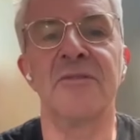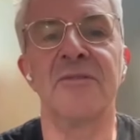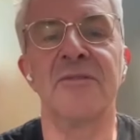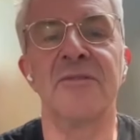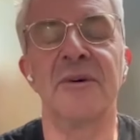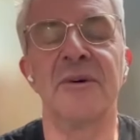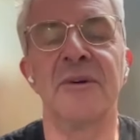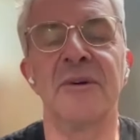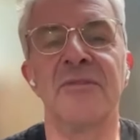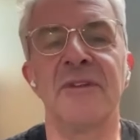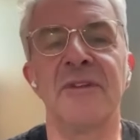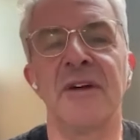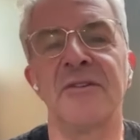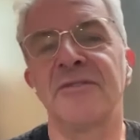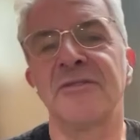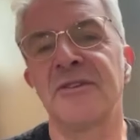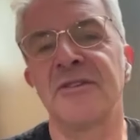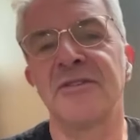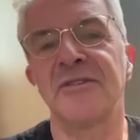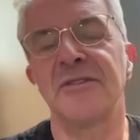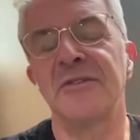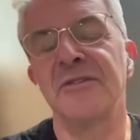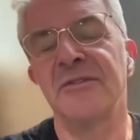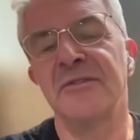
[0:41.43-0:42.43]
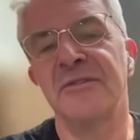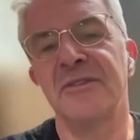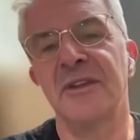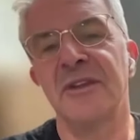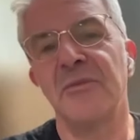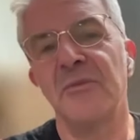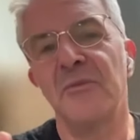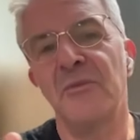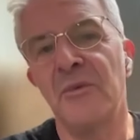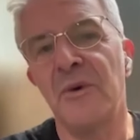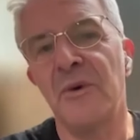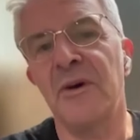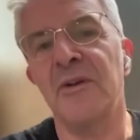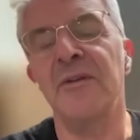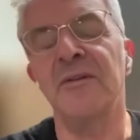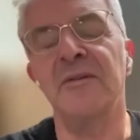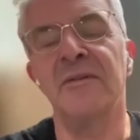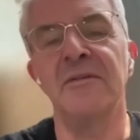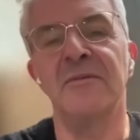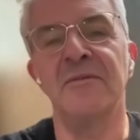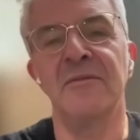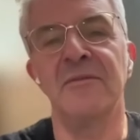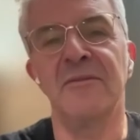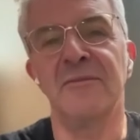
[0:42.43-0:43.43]
So it's not just used in
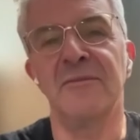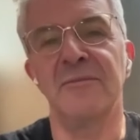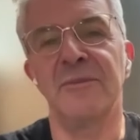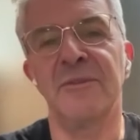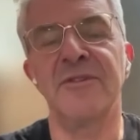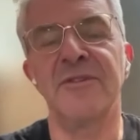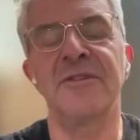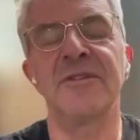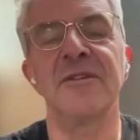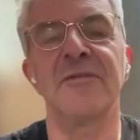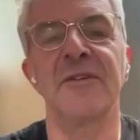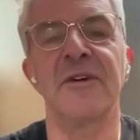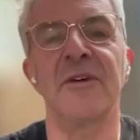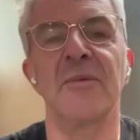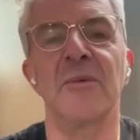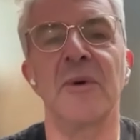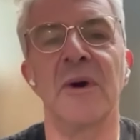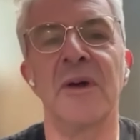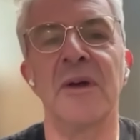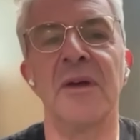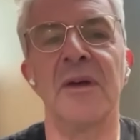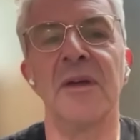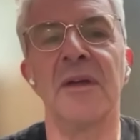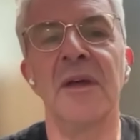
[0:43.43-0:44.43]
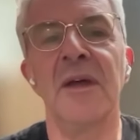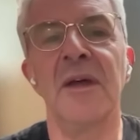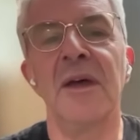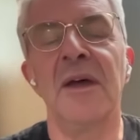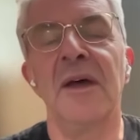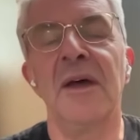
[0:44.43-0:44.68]
one specific way.